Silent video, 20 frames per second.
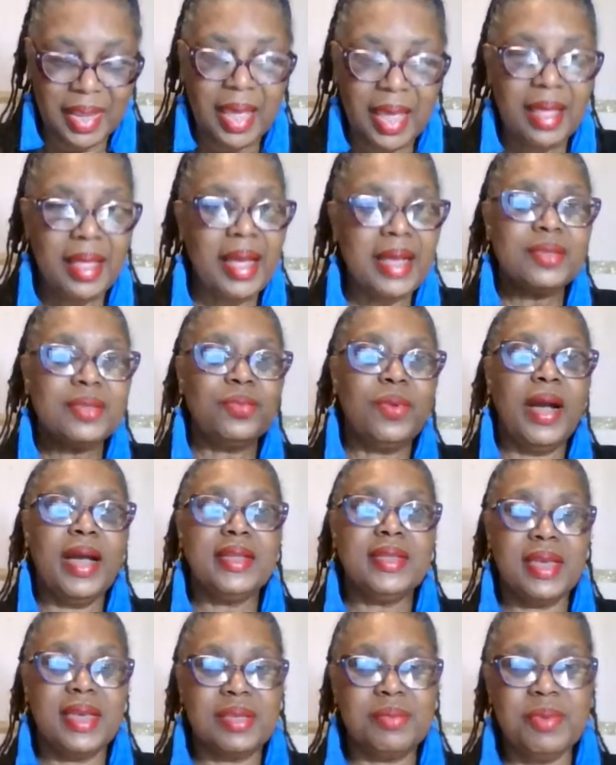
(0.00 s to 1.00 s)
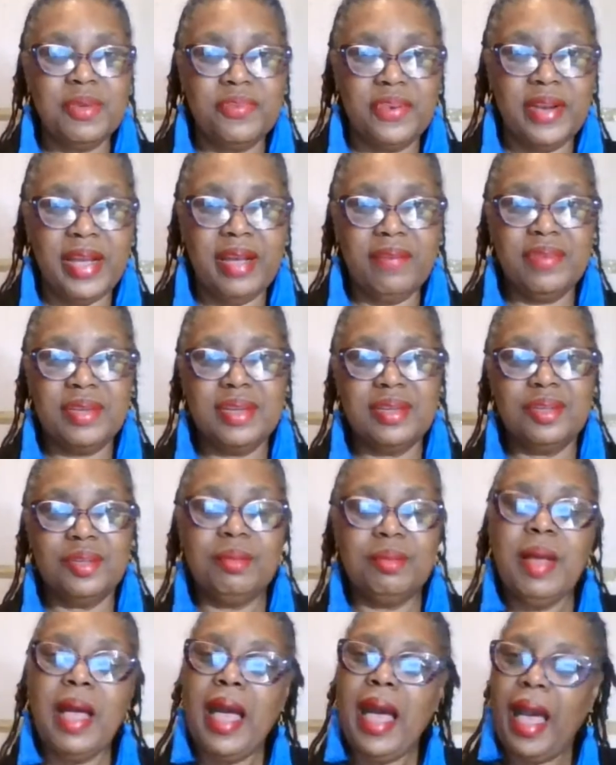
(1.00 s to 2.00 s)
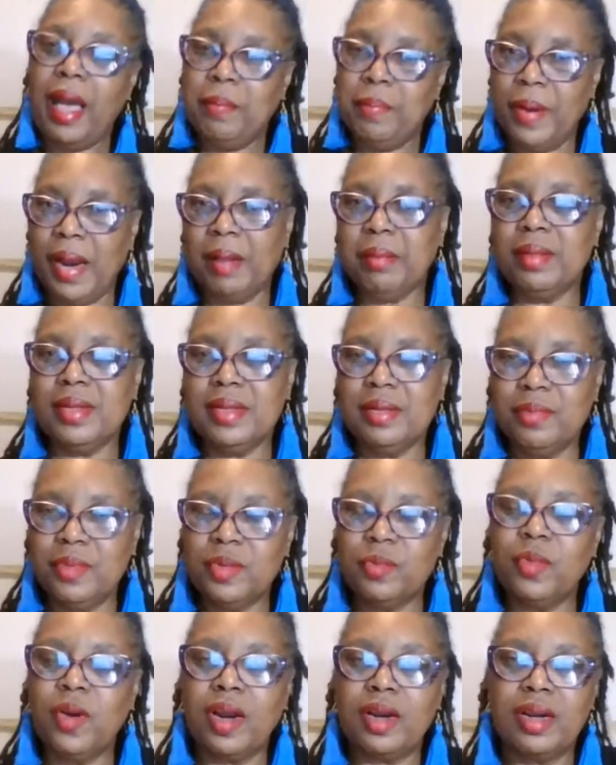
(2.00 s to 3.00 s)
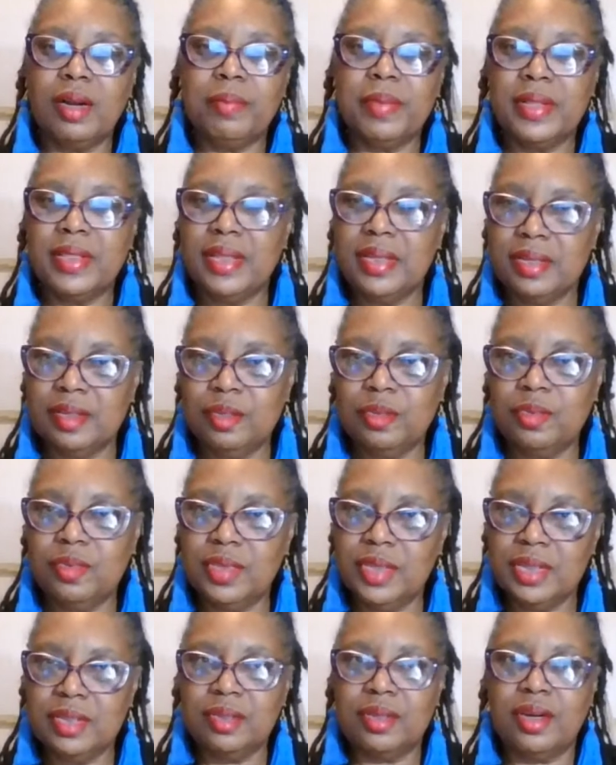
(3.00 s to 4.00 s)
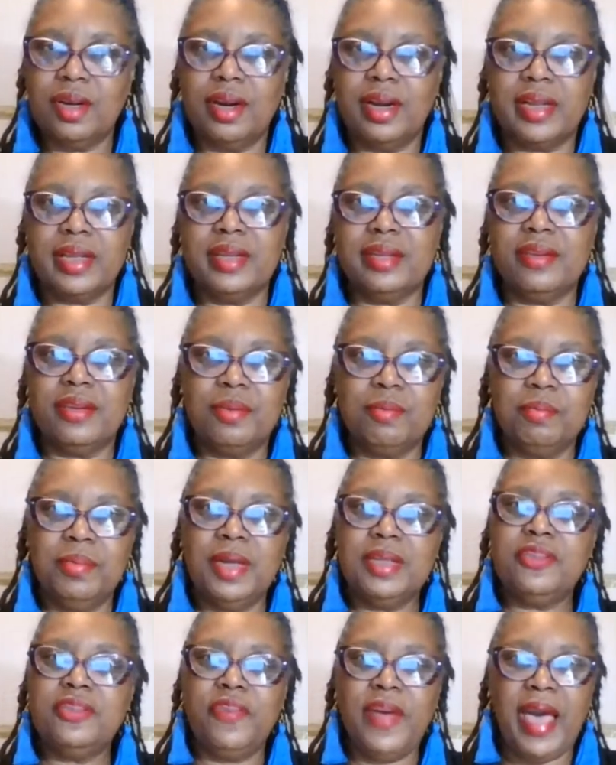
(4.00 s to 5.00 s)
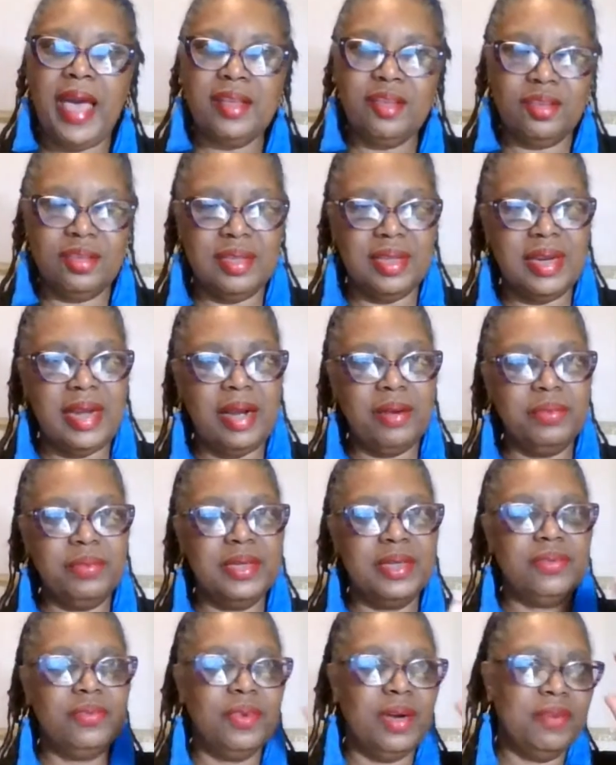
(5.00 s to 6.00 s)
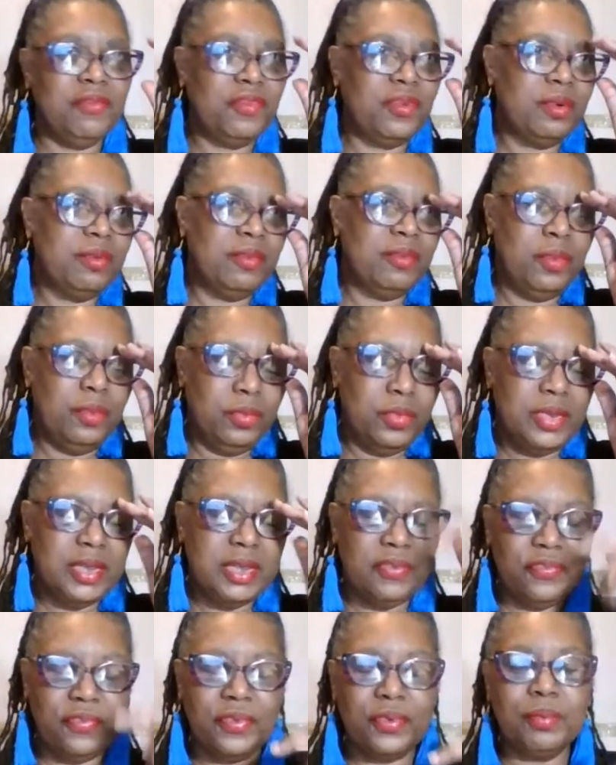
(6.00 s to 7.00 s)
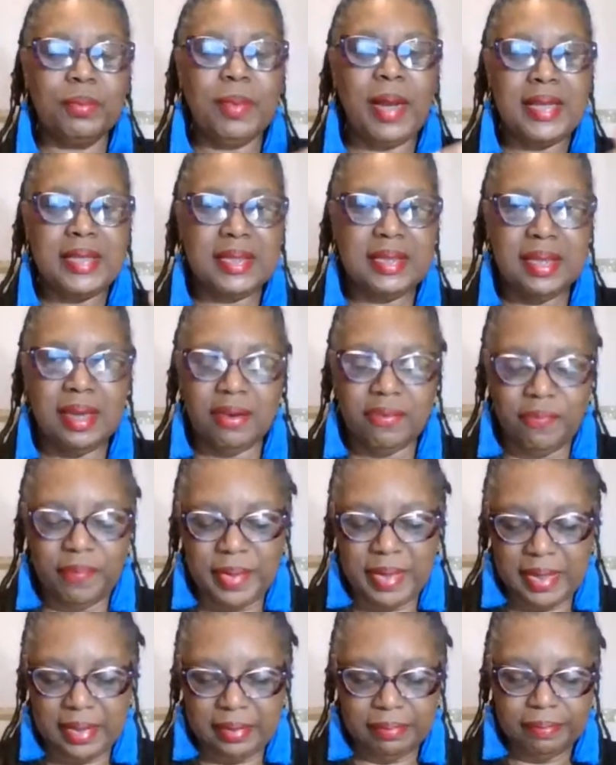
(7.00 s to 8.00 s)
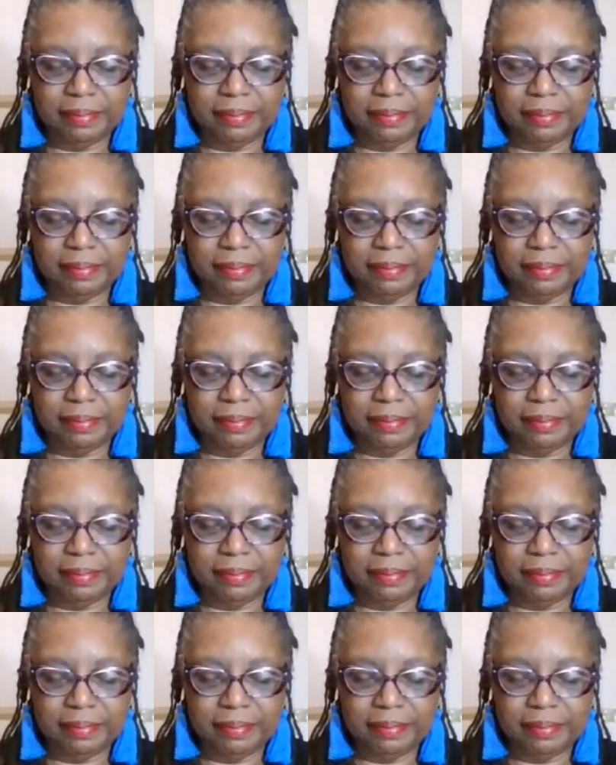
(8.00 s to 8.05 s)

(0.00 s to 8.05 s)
That's why it takes me forever to do them. I probably would work up a little cardigan much faster than I would for myself, but